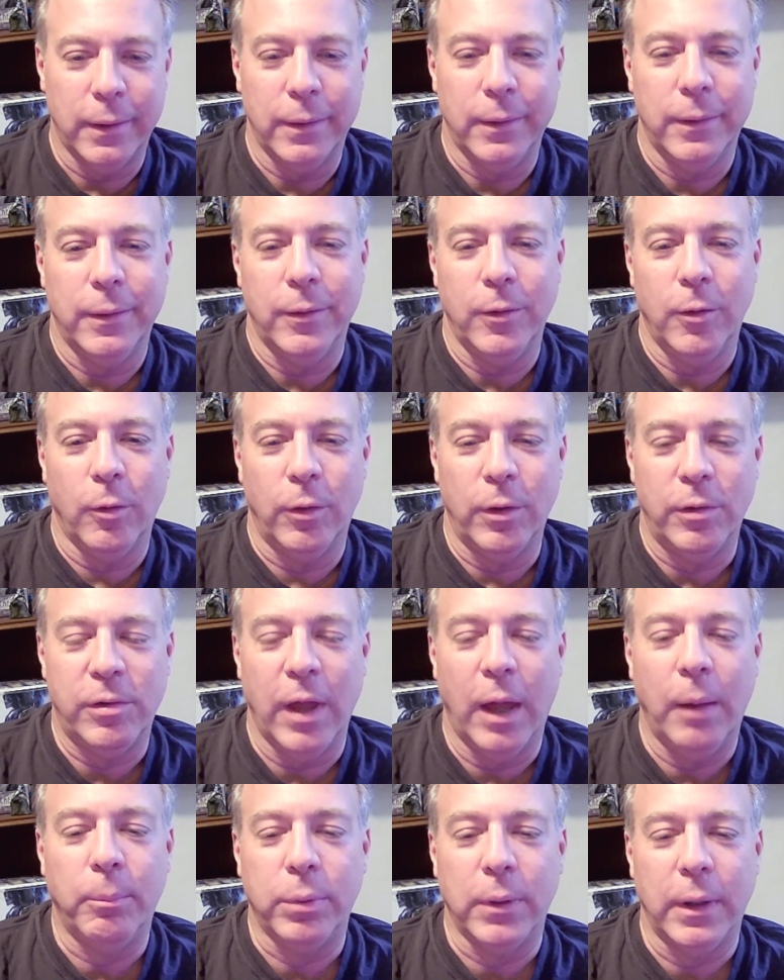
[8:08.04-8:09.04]
you're the
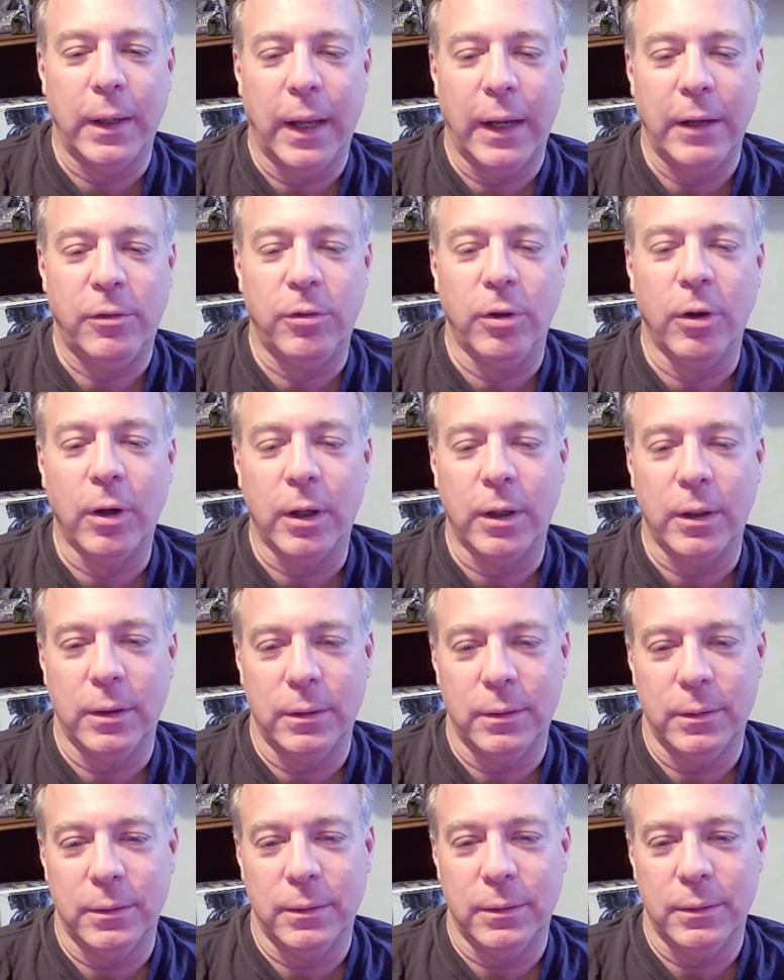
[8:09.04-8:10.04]
template I took
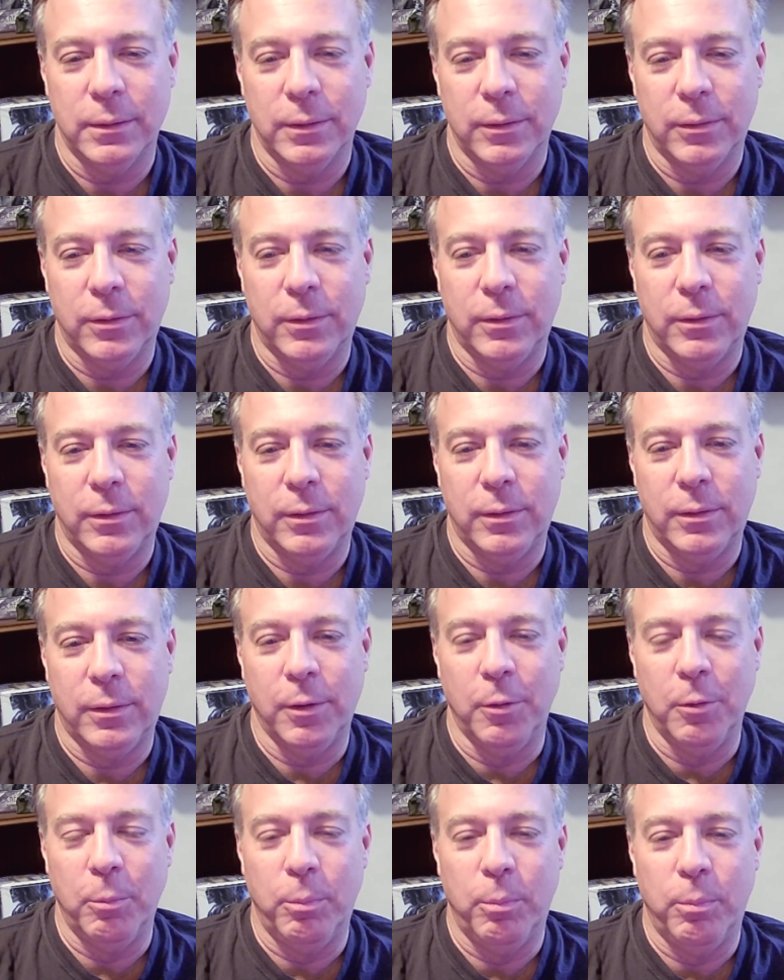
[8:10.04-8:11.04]

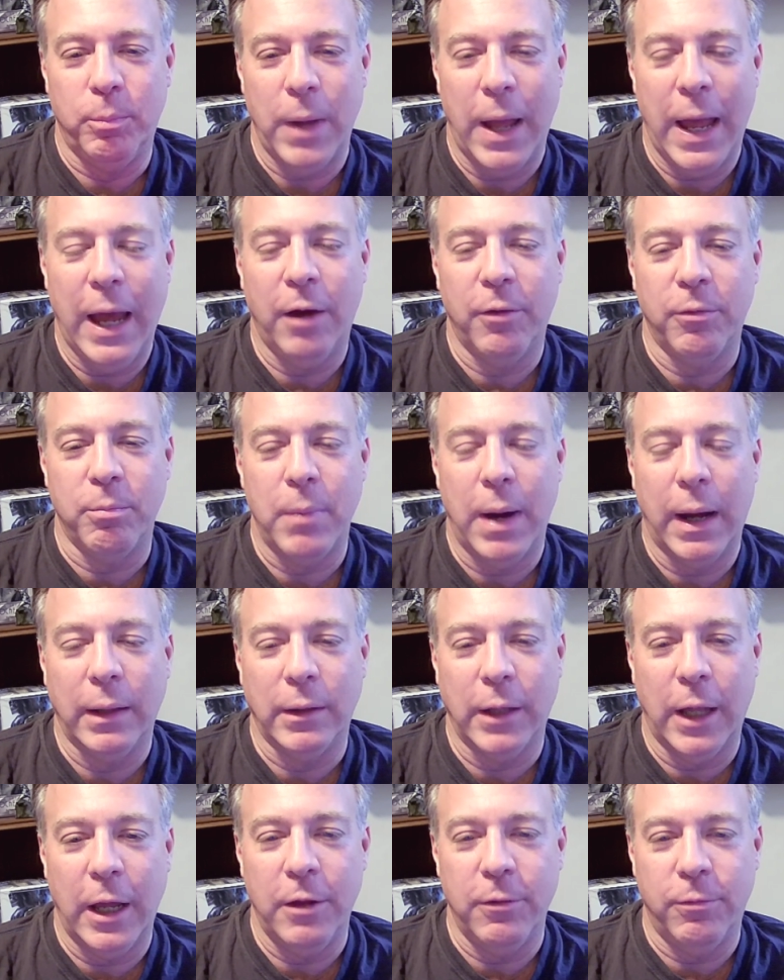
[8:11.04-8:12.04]
to have my
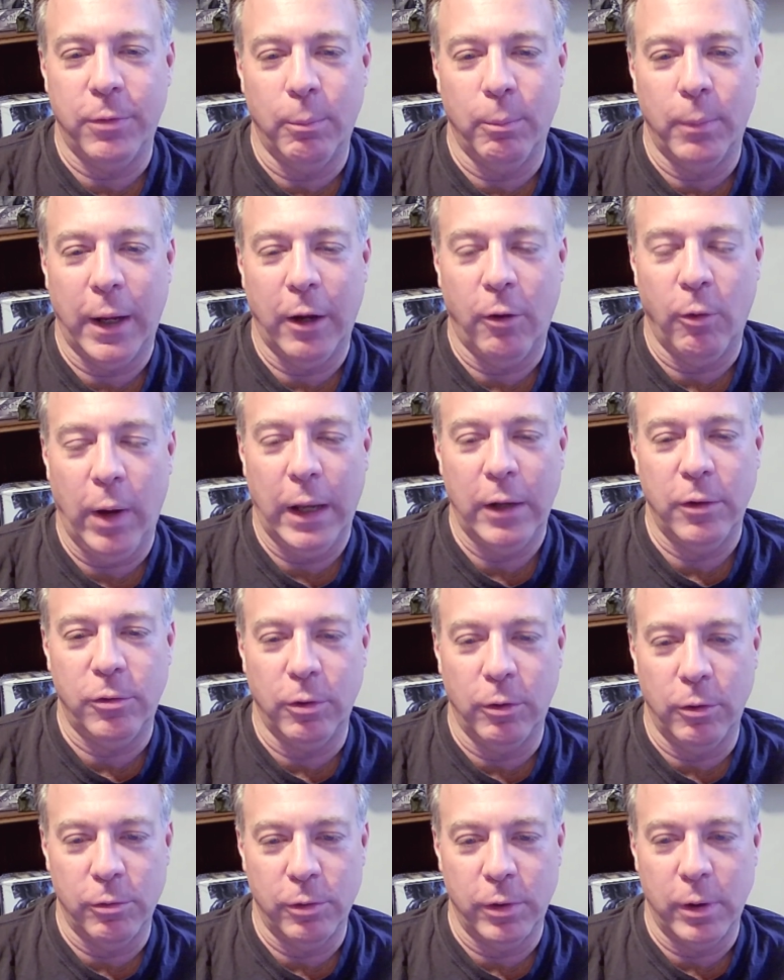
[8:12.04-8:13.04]
life and my
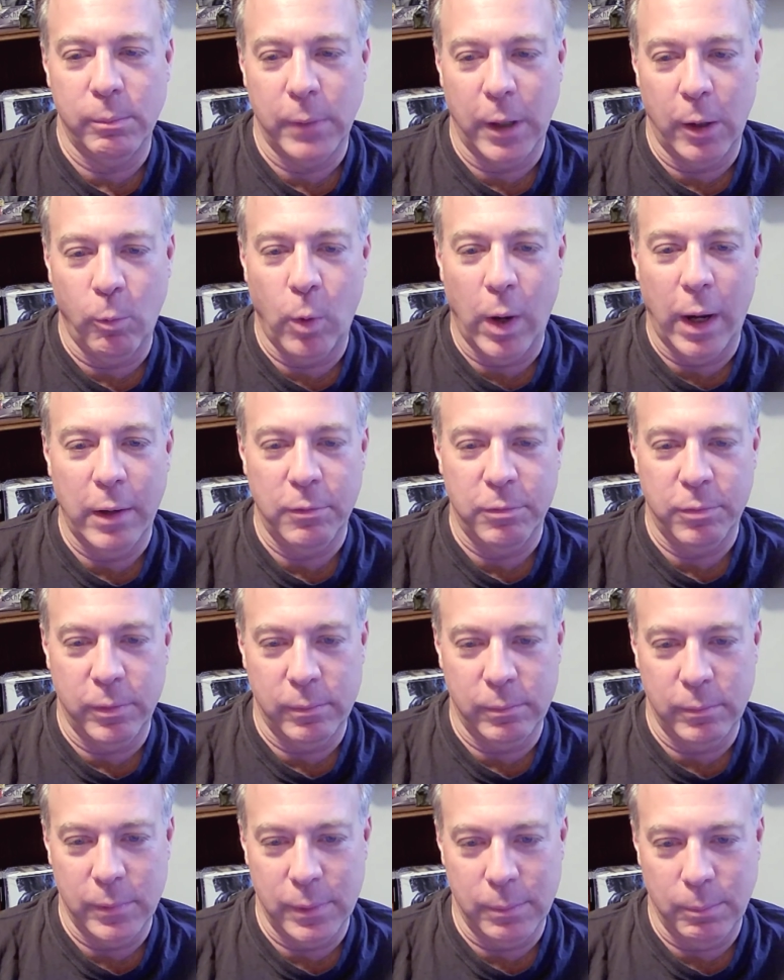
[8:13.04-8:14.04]
grandchildren and my wife
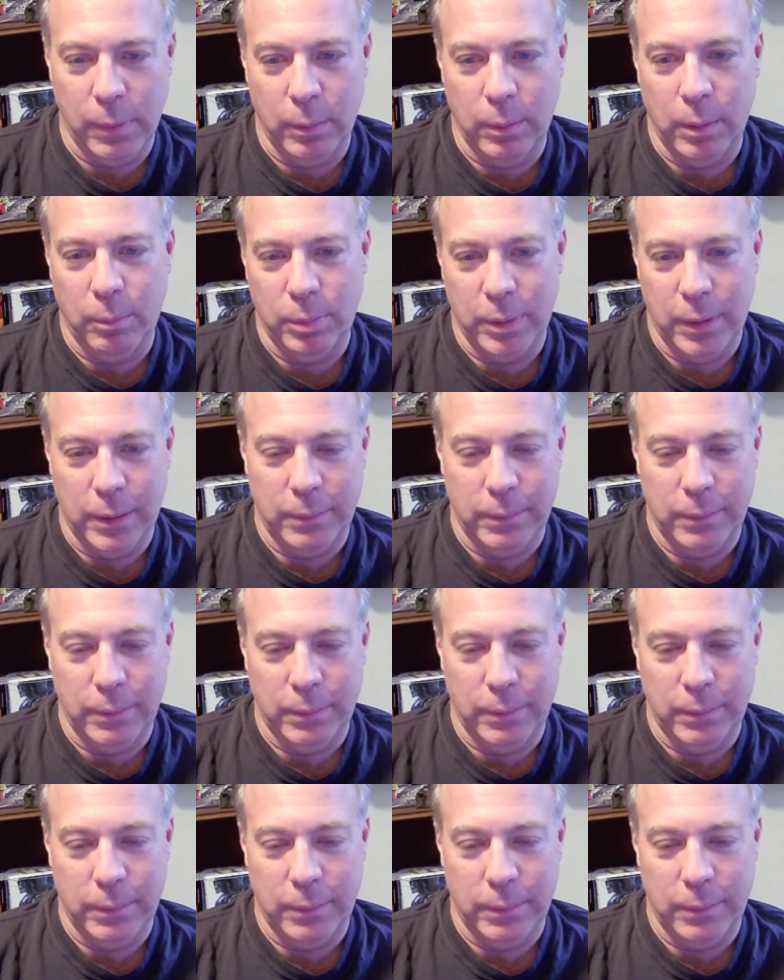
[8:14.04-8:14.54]
and blah blah blah.